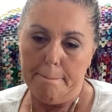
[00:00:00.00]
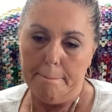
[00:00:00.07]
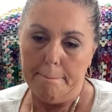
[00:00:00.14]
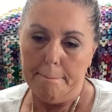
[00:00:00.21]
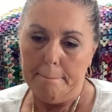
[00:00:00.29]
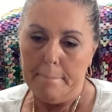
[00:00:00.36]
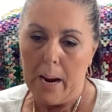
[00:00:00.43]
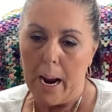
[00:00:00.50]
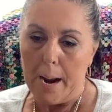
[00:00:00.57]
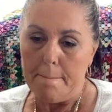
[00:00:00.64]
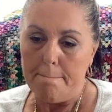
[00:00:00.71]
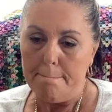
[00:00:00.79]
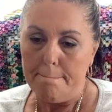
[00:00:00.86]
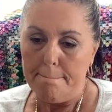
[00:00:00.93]

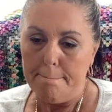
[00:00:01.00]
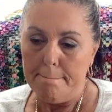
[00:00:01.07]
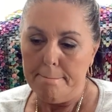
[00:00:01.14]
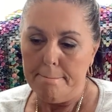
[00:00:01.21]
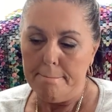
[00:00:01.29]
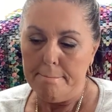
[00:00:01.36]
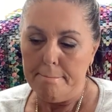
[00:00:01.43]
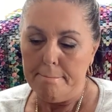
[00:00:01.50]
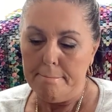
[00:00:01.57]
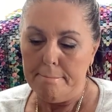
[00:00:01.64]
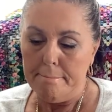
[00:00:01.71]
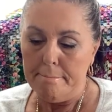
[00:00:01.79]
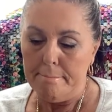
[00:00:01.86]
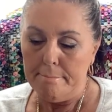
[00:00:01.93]

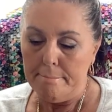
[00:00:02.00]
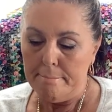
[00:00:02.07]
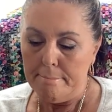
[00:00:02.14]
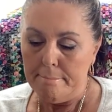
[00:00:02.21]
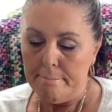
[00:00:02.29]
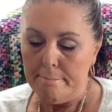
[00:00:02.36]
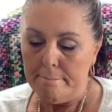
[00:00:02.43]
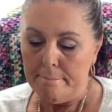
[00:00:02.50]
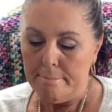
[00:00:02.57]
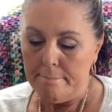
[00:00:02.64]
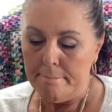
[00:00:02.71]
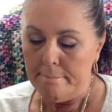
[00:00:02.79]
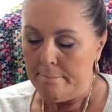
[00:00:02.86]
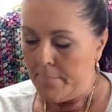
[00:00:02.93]

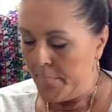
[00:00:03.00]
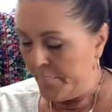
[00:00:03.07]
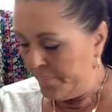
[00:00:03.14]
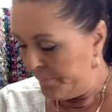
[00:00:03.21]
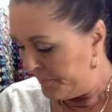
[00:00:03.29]
Nobody speaks.